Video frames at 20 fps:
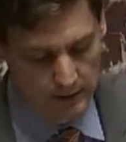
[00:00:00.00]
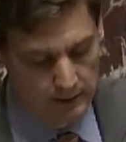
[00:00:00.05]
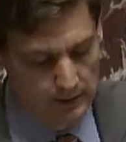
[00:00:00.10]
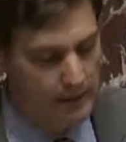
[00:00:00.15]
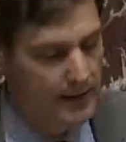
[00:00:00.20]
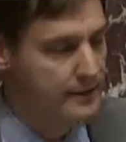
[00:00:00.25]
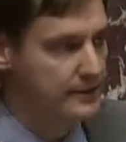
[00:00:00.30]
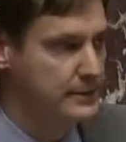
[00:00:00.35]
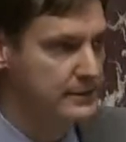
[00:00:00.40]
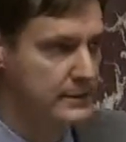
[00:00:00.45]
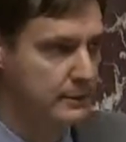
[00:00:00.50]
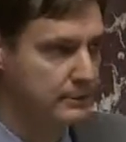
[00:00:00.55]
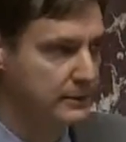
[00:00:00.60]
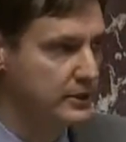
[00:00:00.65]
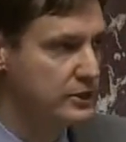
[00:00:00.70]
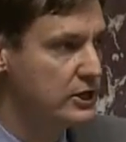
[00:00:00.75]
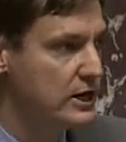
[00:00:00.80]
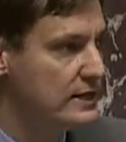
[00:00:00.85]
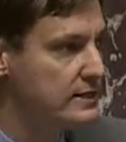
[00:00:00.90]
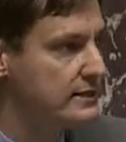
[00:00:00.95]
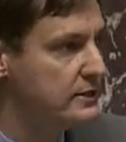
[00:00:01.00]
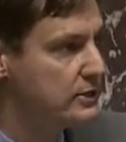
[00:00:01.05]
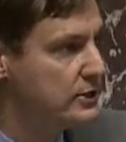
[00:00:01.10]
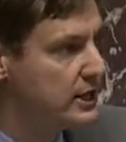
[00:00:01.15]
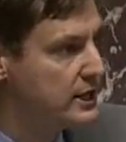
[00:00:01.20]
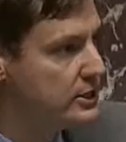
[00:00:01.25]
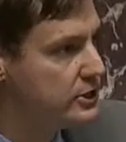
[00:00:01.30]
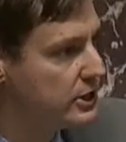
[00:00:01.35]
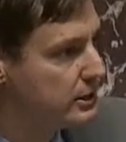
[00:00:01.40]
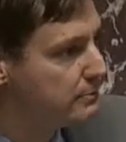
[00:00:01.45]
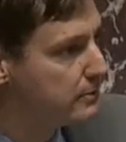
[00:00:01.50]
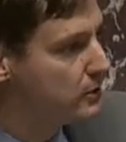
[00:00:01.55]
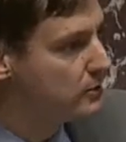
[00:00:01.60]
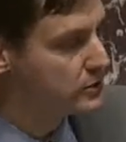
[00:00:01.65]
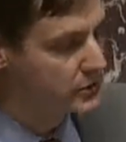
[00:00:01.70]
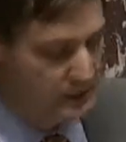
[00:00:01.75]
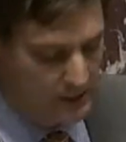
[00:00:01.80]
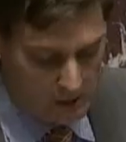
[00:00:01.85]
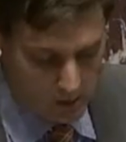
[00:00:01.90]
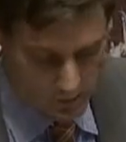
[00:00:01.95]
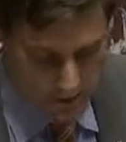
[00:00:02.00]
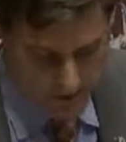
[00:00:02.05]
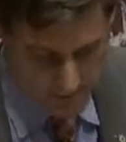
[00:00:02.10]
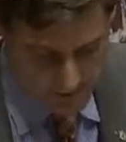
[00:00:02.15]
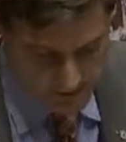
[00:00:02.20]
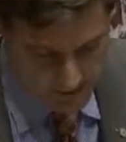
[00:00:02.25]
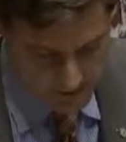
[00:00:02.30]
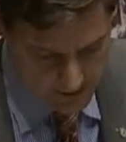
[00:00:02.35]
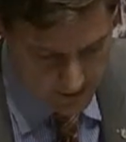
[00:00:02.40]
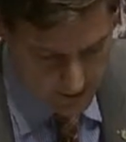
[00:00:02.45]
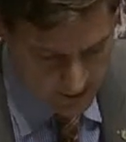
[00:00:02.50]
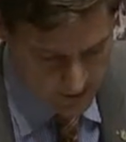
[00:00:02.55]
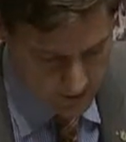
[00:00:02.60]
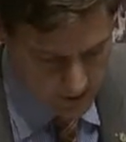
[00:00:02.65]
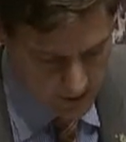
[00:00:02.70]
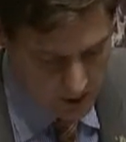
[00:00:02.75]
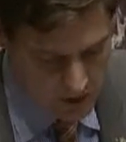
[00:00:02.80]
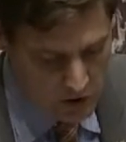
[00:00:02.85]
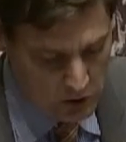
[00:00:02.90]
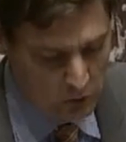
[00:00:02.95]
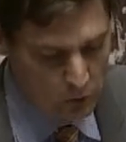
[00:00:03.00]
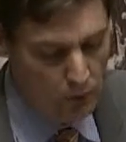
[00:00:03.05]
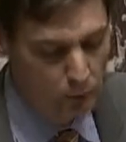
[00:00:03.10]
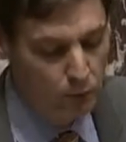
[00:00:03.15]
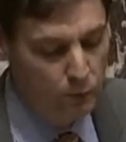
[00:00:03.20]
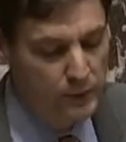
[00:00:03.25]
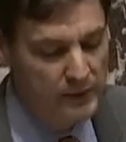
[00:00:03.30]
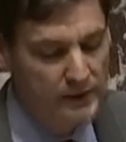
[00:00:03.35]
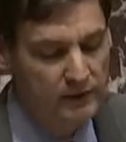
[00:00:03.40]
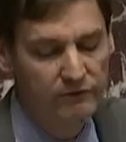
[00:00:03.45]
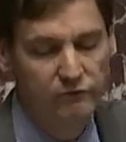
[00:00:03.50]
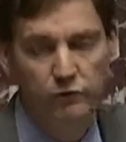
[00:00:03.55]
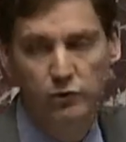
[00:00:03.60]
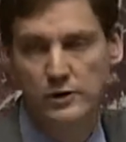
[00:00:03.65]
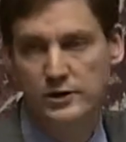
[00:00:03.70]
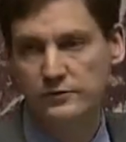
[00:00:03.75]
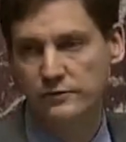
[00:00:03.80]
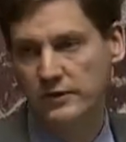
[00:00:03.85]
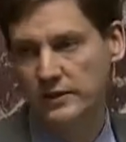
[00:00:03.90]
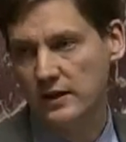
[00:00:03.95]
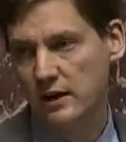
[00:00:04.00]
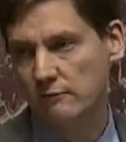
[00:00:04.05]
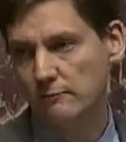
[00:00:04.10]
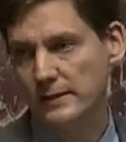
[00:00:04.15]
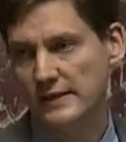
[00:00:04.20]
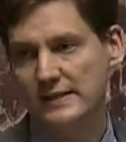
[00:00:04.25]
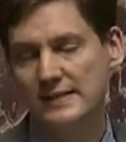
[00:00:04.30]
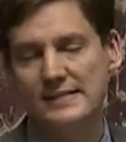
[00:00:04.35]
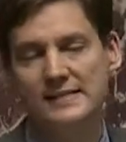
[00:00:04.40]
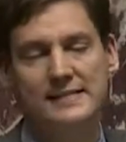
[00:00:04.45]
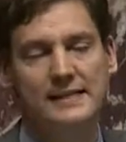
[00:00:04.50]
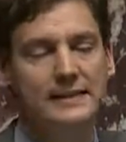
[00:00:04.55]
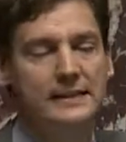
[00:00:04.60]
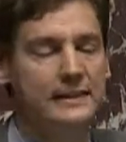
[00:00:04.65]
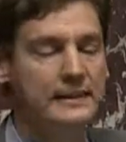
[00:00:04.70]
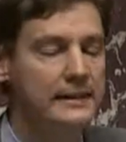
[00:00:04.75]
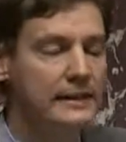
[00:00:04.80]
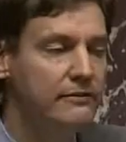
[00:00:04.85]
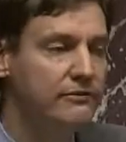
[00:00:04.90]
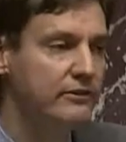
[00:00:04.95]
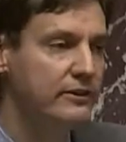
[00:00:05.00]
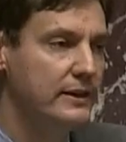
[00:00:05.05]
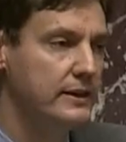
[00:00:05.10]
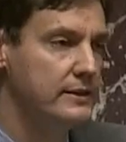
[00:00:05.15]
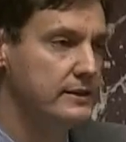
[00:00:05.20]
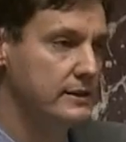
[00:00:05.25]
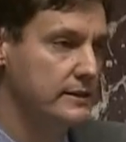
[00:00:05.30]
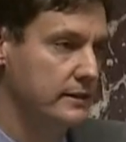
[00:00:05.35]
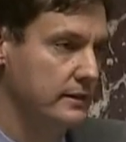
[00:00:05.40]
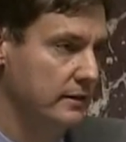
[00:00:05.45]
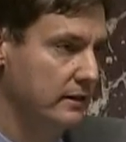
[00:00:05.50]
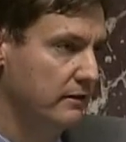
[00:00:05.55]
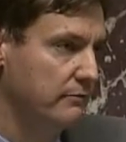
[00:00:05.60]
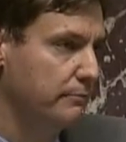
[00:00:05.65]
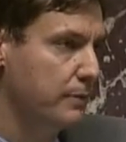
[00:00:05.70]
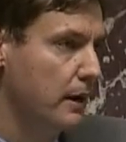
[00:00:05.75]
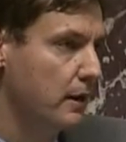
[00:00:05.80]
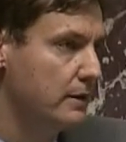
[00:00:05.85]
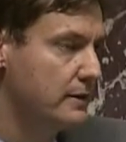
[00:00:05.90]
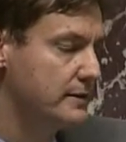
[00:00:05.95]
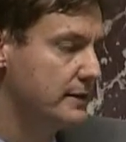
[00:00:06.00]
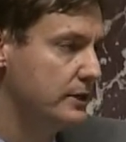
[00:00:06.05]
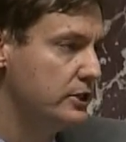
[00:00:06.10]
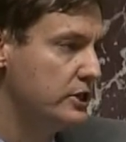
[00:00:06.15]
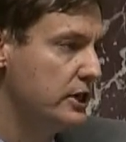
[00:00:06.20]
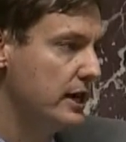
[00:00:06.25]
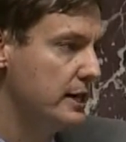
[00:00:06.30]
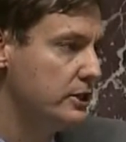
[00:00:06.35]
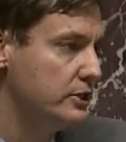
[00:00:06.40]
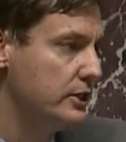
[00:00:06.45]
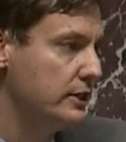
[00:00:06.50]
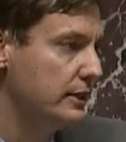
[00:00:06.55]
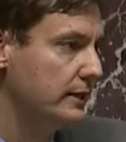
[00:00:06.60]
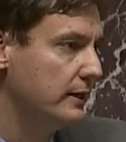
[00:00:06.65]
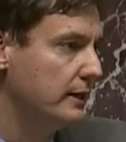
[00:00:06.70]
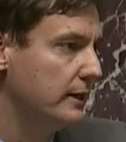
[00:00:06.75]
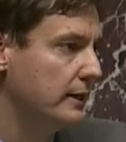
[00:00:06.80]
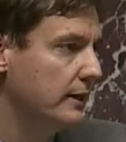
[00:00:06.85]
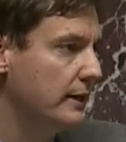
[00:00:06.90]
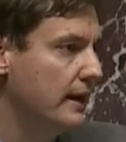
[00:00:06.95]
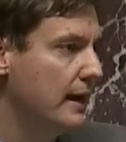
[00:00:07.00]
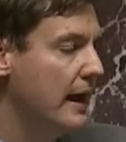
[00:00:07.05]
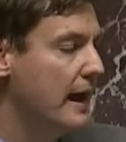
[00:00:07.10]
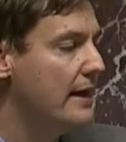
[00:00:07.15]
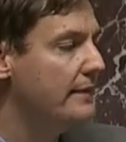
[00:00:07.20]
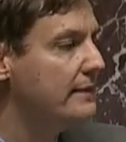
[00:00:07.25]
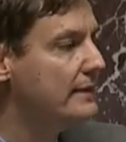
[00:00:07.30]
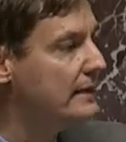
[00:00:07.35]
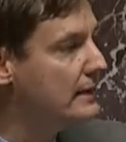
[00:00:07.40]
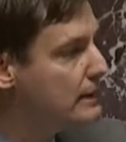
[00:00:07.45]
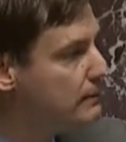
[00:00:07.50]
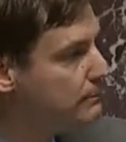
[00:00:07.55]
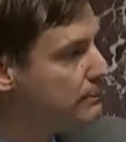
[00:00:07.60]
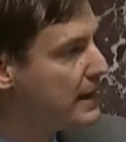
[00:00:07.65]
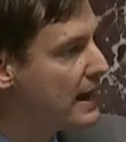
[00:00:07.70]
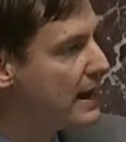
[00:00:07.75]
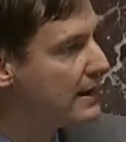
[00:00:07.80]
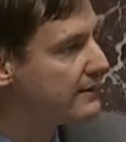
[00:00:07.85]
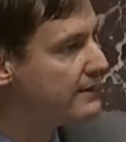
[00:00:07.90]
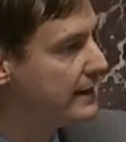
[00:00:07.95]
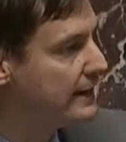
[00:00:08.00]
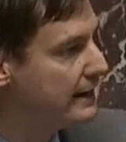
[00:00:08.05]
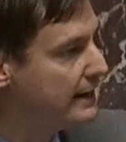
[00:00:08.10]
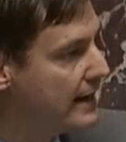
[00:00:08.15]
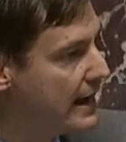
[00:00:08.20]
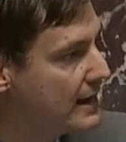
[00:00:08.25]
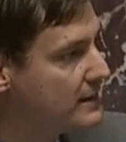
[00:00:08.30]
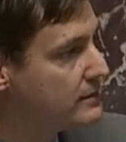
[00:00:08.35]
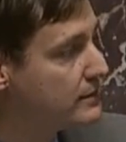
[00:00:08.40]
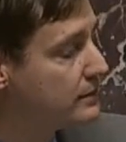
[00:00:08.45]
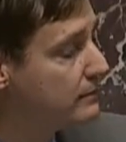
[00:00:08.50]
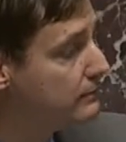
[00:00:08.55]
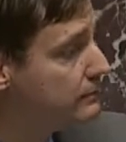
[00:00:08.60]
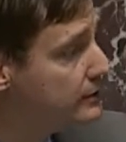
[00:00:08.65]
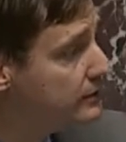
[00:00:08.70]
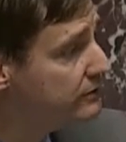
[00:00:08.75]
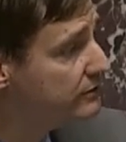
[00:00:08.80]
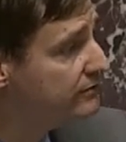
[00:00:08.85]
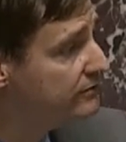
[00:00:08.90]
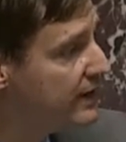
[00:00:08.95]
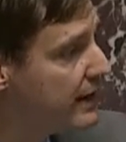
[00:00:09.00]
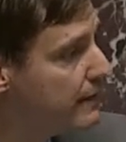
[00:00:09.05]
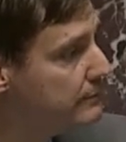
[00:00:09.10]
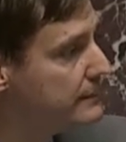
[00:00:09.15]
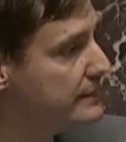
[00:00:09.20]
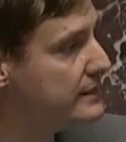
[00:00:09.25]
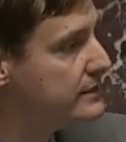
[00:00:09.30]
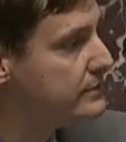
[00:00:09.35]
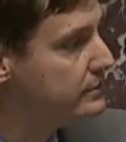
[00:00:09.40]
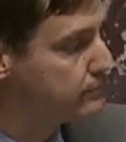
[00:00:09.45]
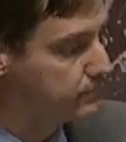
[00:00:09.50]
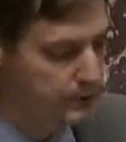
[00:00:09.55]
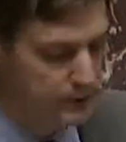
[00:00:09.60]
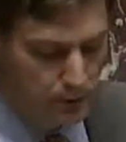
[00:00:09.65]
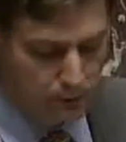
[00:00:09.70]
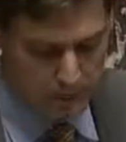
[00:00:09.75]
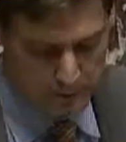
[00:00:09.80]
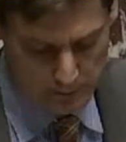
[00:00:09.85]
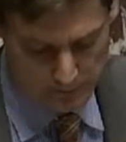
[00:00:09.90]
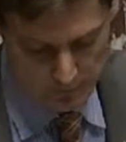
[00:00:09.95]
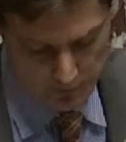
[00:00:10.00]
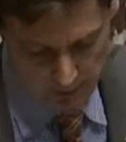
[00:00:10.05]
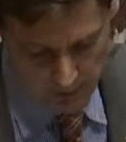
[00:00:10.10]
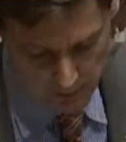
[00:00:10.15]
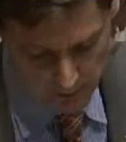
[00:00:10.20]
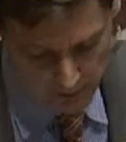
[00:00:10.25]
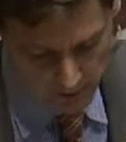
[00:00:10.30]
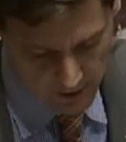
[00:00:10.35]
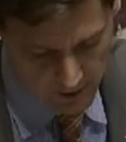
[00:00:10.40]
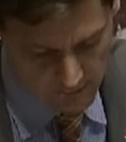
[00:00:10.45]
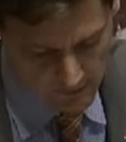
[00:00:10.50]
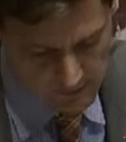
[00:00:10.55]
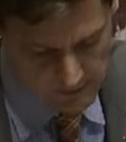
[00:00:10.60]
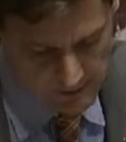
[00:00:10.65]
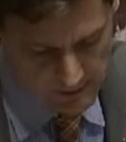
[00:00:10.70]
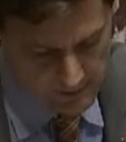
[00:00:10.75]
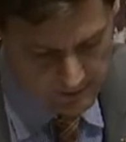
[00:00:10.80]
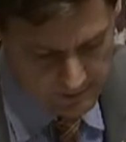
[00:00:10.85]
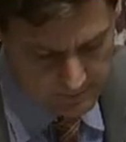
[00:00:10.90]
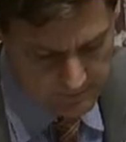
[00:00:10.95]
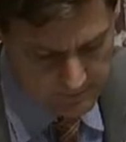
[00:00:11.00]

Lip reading: rather than simply changing a posting on a website, will reinforce for government the significance of policy changing and the impact that it has on real families and real people in our province.